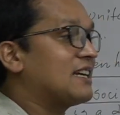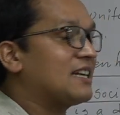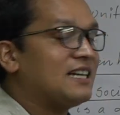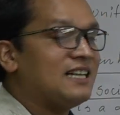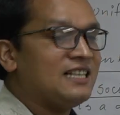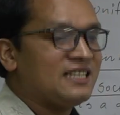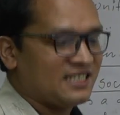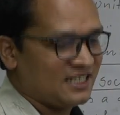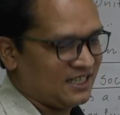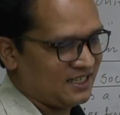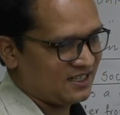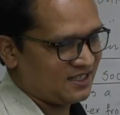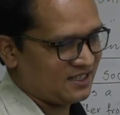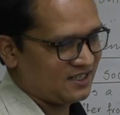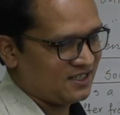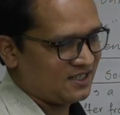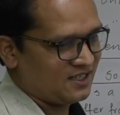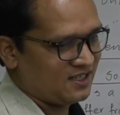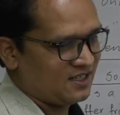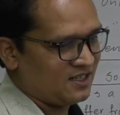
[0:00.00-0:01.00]
culture,
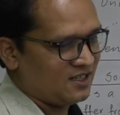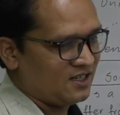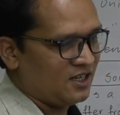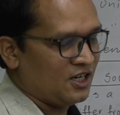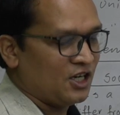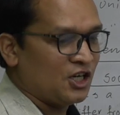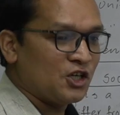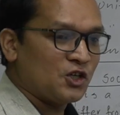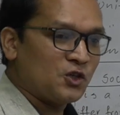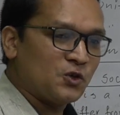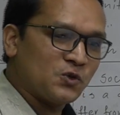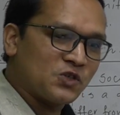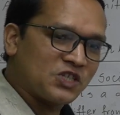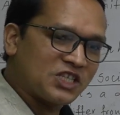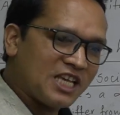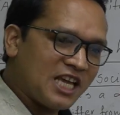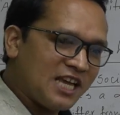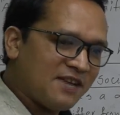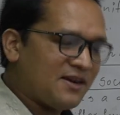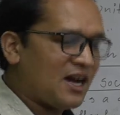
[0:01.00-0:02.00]
to
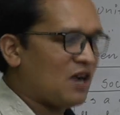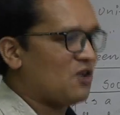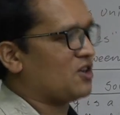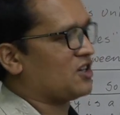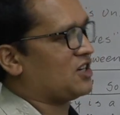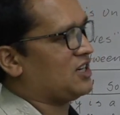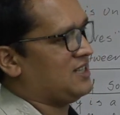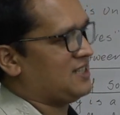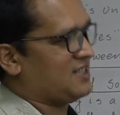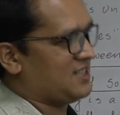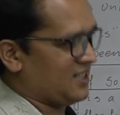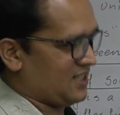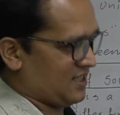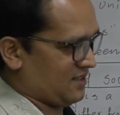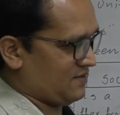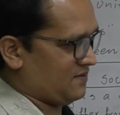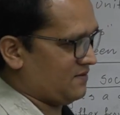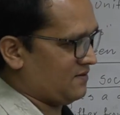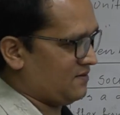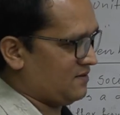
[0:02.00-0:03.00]
save our culture,
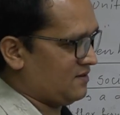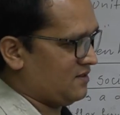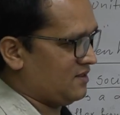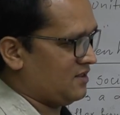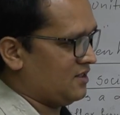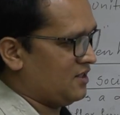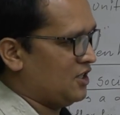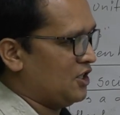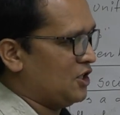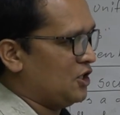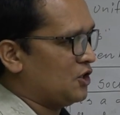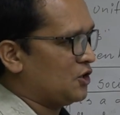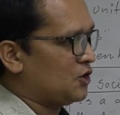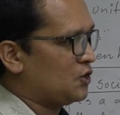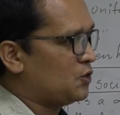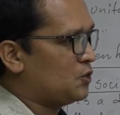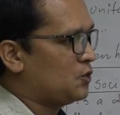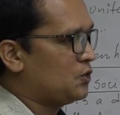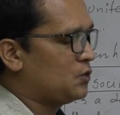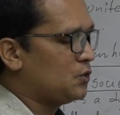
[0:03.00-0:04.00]

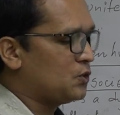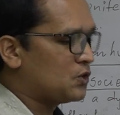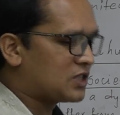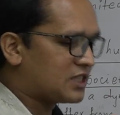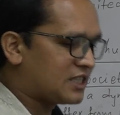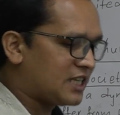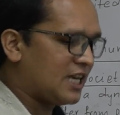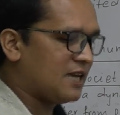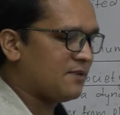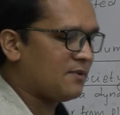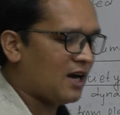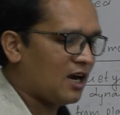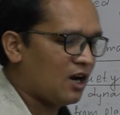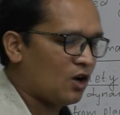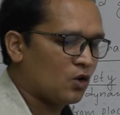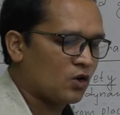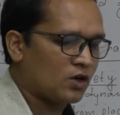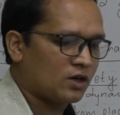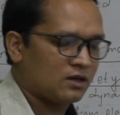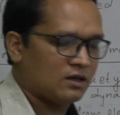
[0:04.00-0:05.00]
to save
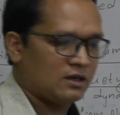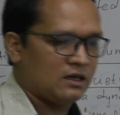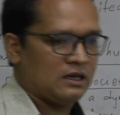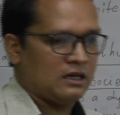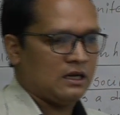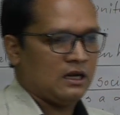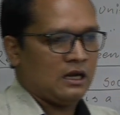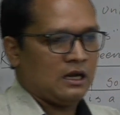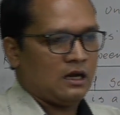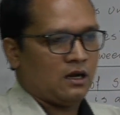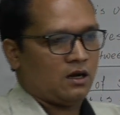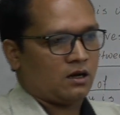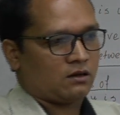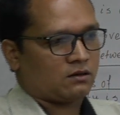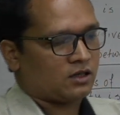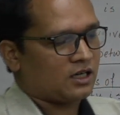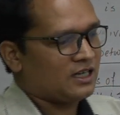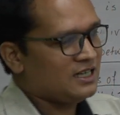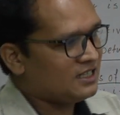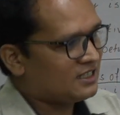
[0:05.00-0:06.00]
our
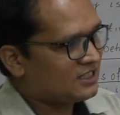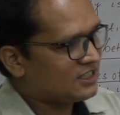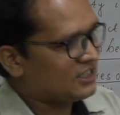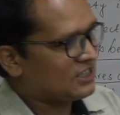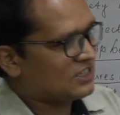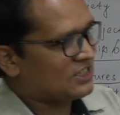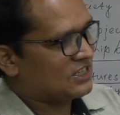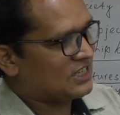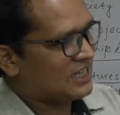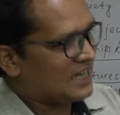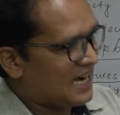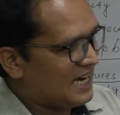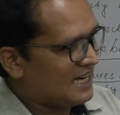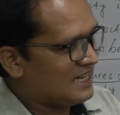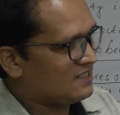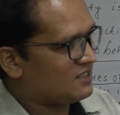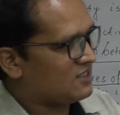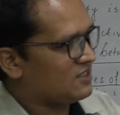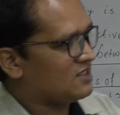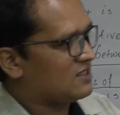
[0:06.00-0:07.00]
culture,
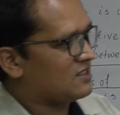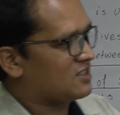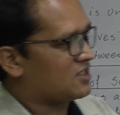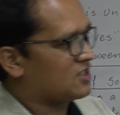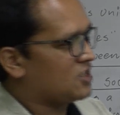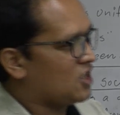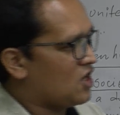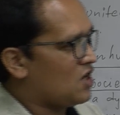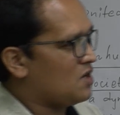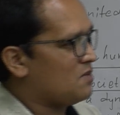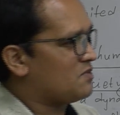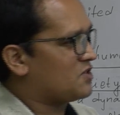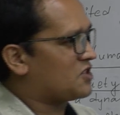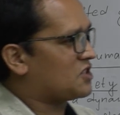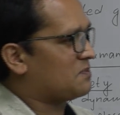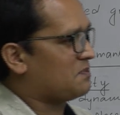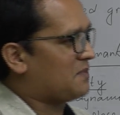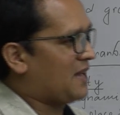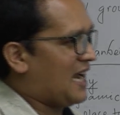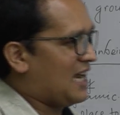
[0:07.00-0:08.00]
traditions, norms,
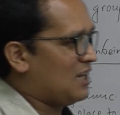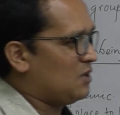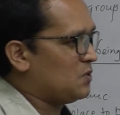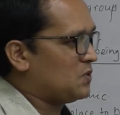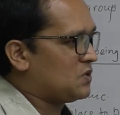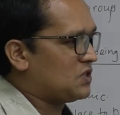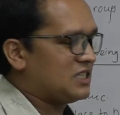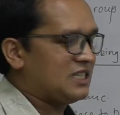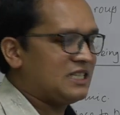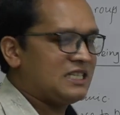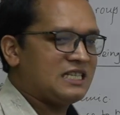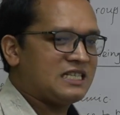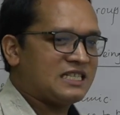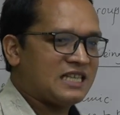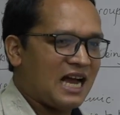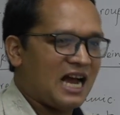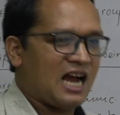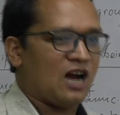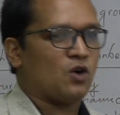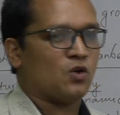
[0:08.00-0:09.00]
values is
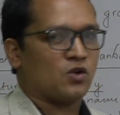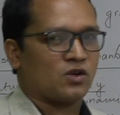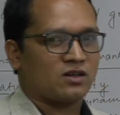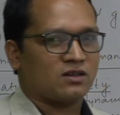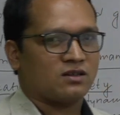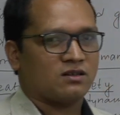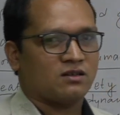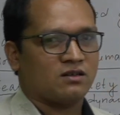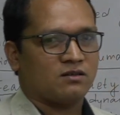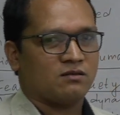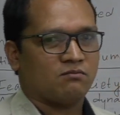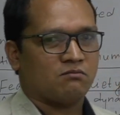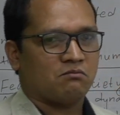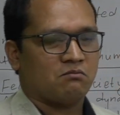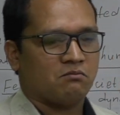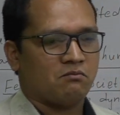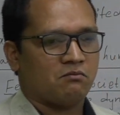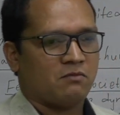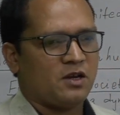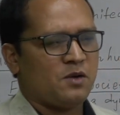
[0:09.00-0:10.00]
our
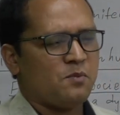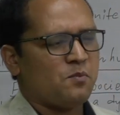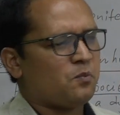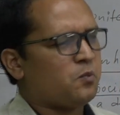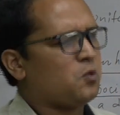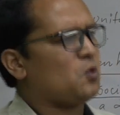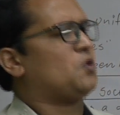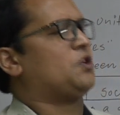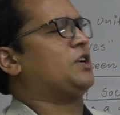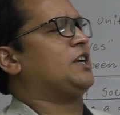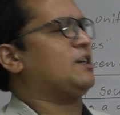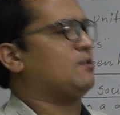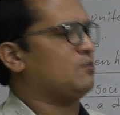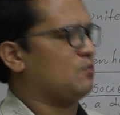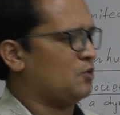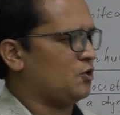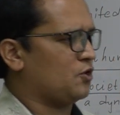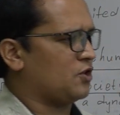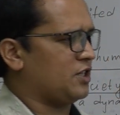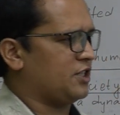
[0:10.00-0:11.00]
important
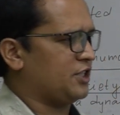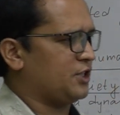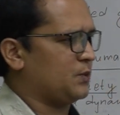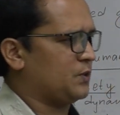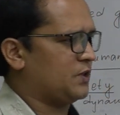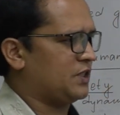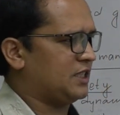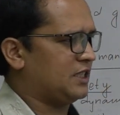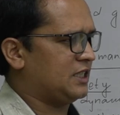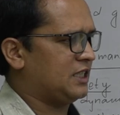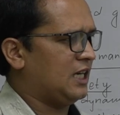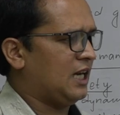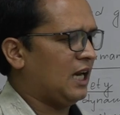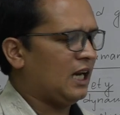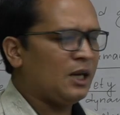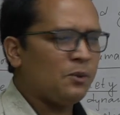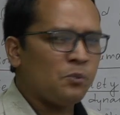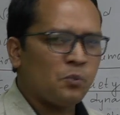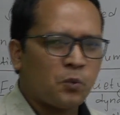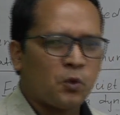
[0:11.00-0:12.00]
moral duty,
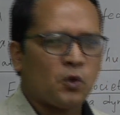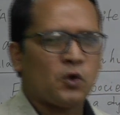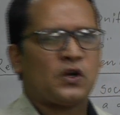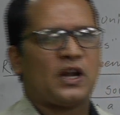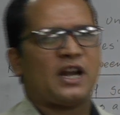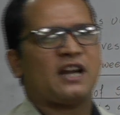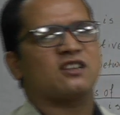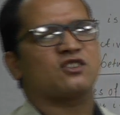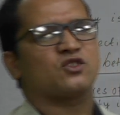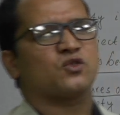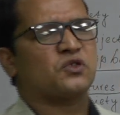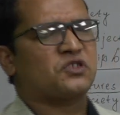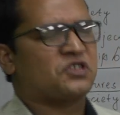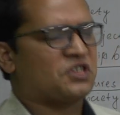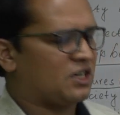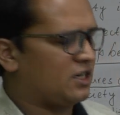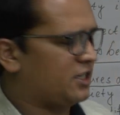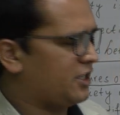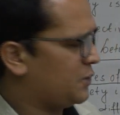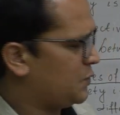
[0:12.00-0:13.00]
important
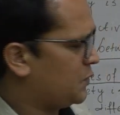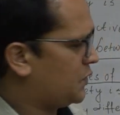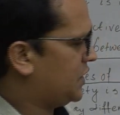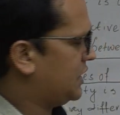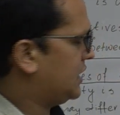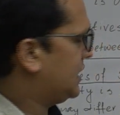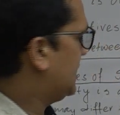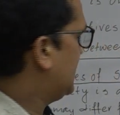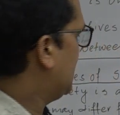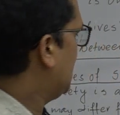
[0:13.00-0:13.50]
social duty,